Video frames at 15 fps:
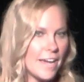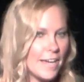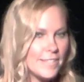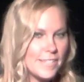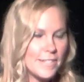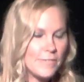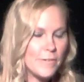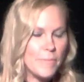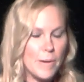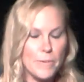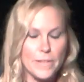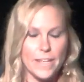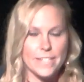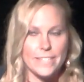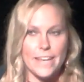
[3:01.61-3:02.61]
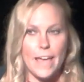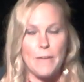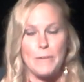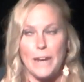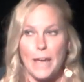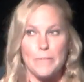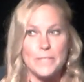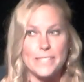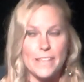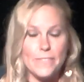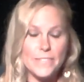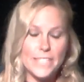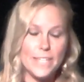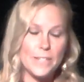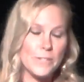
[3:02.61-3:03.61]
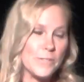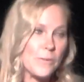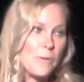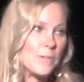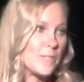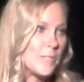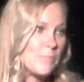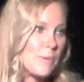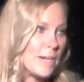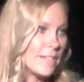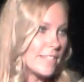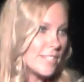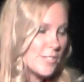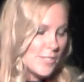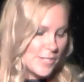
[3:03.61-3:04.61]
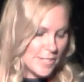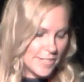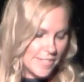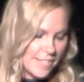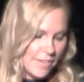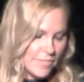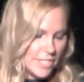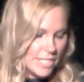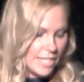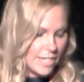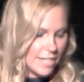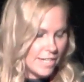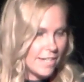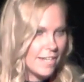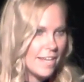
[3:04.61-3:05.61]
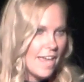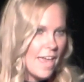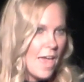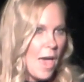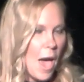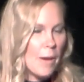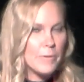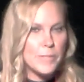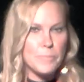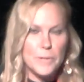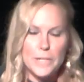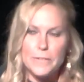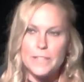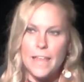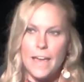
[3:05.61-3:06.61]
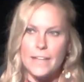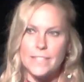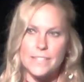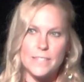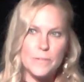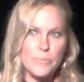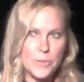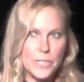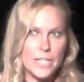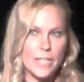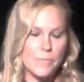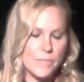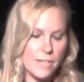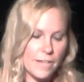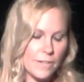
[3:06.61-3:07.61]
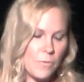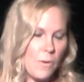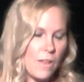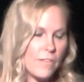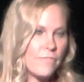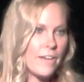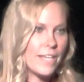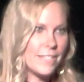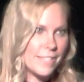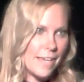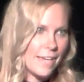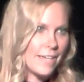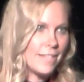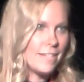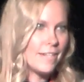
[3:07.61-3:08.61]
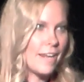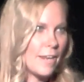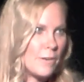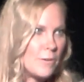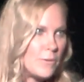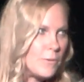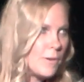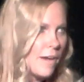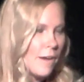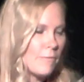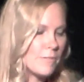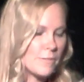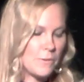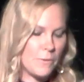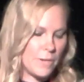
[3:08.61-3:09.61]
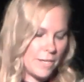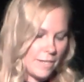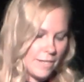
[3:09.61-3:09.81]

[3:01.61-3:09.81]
still remember that day. I mean, I was 17 years old, just barely, just turned 17. And I was pretty relaxed in the prelims. I had qualified 2nd, and I knew I was going